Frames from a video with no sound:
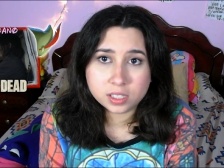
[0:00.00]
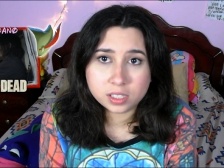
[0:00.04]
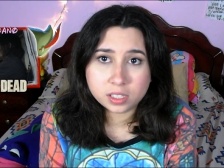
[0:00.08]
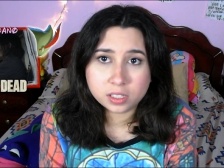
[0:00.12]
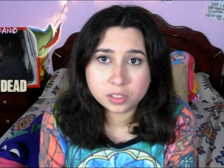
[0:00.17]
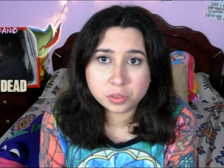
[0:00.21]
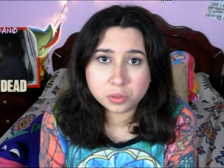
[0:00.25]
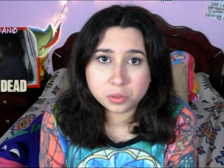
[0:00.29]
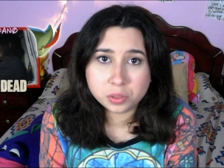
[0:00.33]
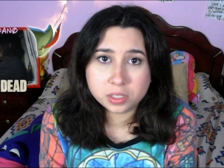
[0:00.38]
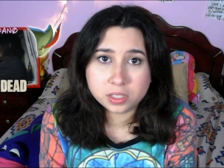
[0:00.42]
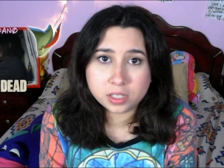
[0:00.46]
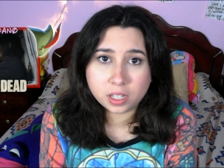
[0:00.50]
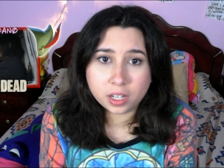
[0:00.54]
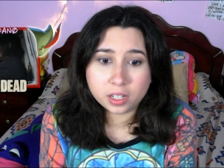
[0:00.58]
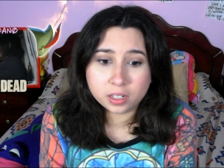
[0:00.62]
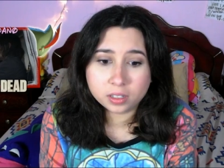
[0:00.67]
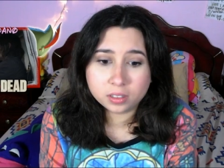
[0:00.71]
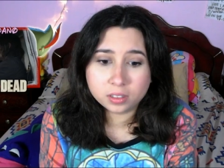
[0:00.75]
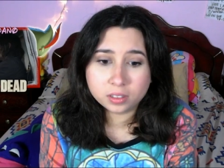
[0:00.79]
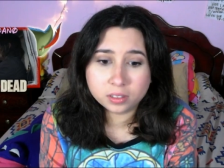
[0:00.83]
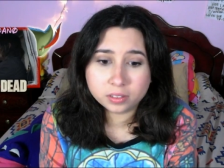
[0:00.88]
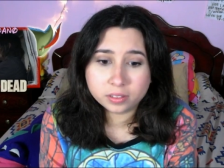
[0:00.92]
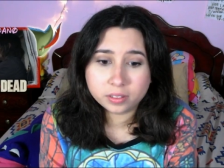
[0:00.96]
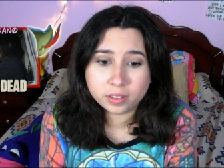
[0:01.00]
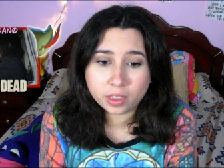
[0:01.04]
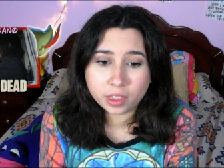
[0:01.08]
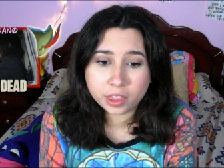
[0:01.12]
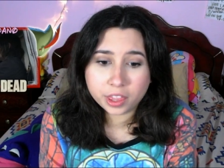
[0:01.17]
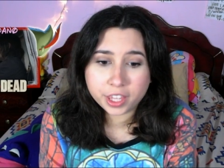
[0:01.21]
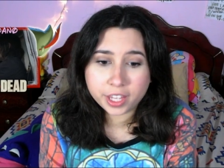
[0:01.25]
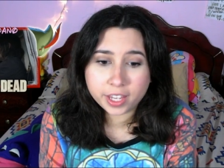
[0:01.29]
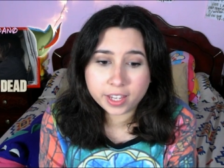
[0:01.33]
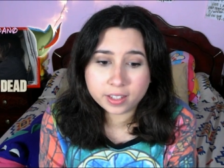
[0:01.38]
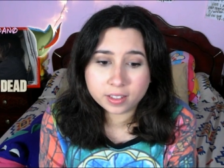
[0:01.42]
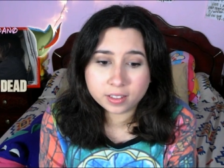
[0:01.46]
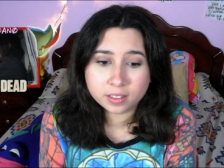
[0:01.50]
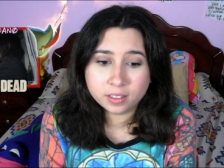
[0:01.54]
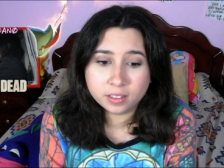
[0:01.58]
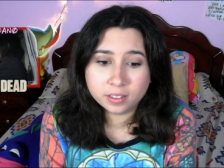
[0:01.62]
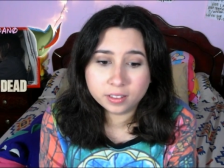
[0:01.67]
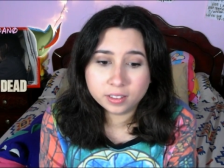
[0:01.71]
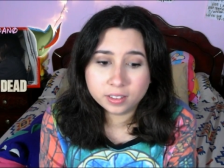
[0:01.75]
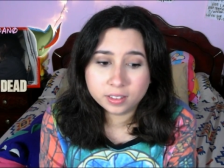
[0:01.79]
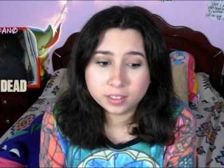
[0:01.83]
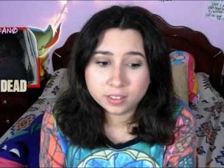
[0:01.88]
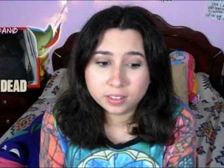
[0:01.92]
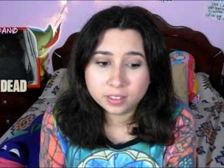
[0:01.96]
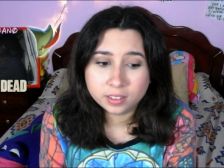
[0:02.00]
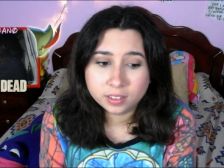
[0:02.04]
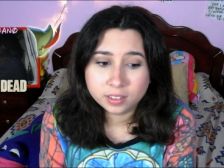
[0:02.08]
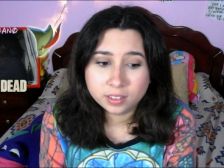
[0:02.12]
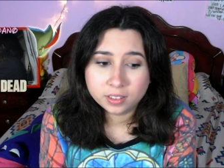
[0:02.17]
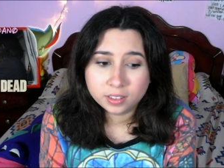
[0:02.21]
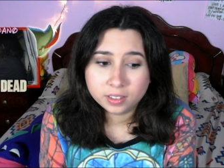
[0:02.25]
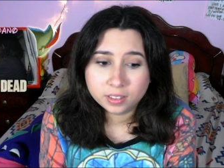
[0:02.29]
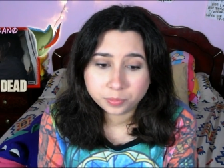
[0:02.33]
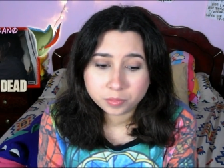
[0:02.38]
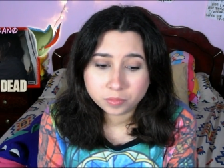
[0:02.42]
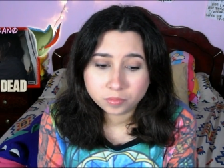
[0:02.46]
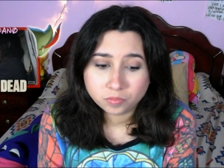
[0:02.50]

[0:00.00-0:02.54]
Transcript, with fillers: this a suicidal thing? I